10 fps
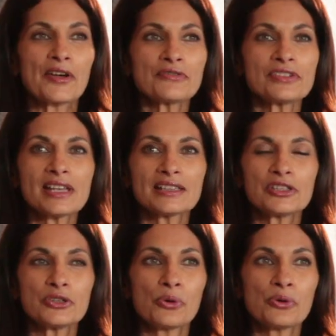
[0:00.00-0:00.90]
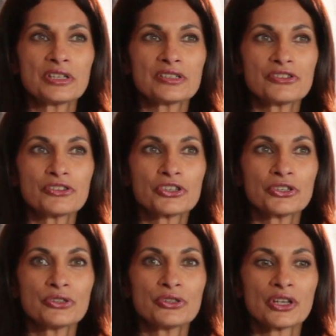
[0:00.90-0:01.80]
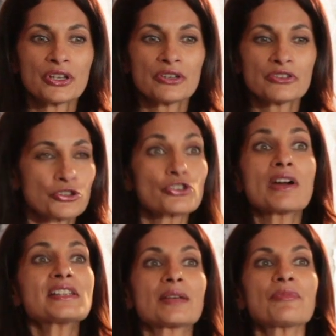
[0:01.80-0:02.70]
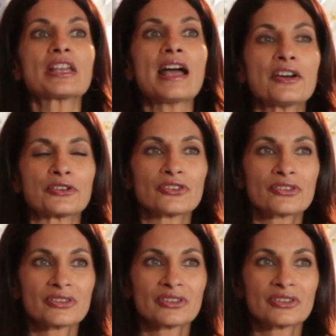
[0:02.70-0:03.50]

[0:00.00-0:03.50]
I often get the audience to to try something out,